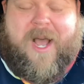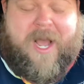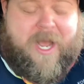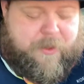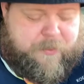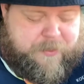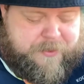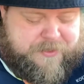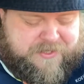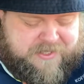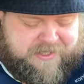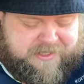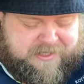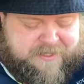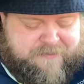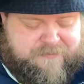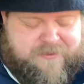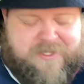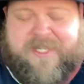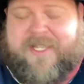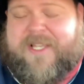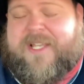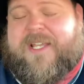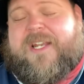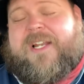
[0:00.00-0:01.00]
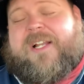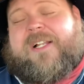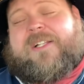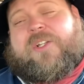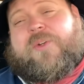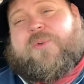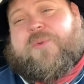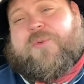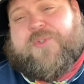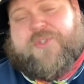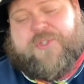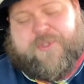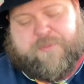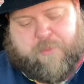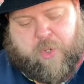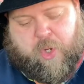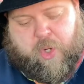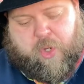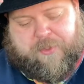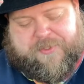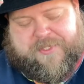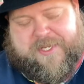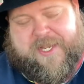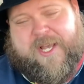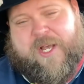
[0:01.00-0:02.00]
I was living in a little
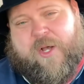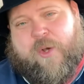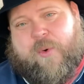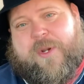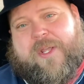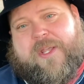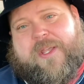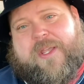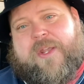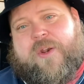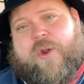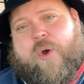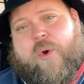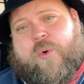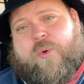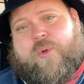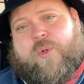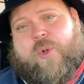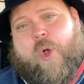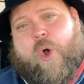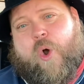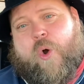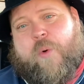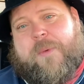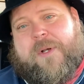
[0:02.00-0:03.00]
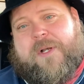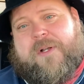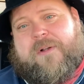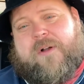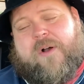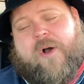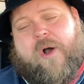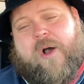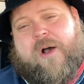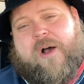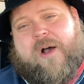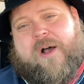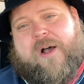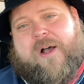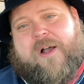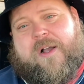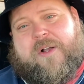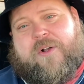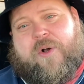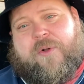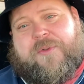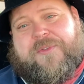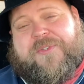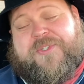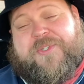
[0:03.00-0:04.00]
small town in Oklahoma
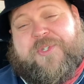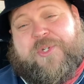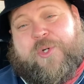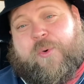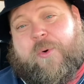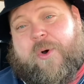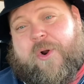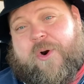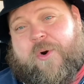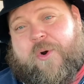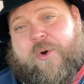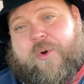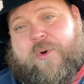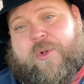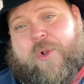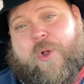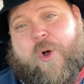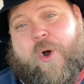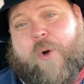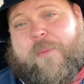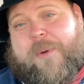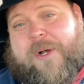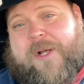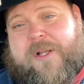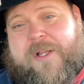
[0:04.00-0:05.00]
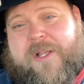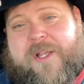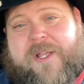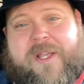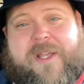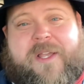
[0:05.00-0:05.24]
called Stillwater, Oklahoma,